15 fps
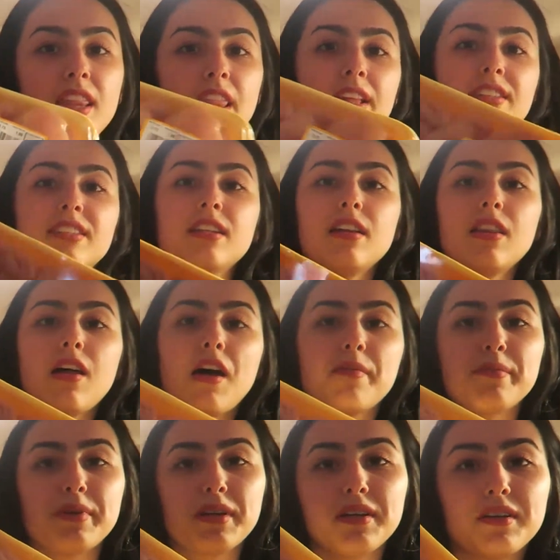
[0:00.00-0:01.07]
This is a
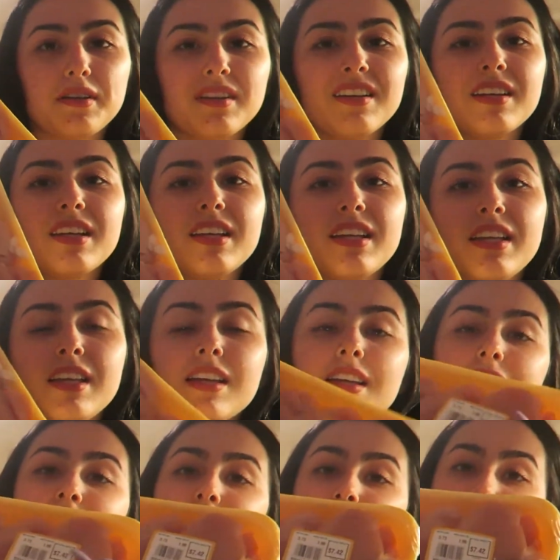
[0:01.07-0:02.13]
lot, but
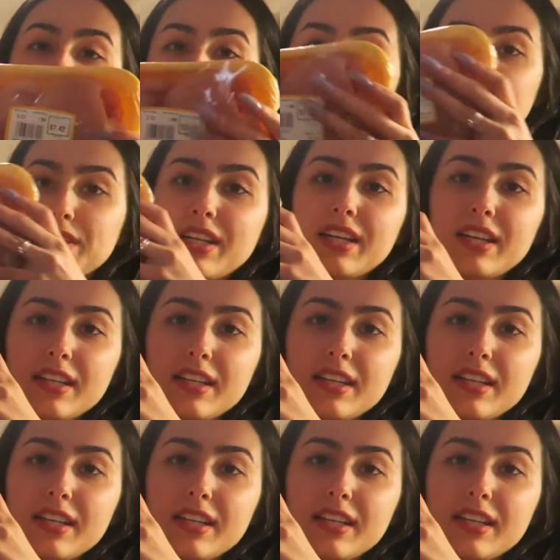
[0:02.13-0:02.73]
this is the only one they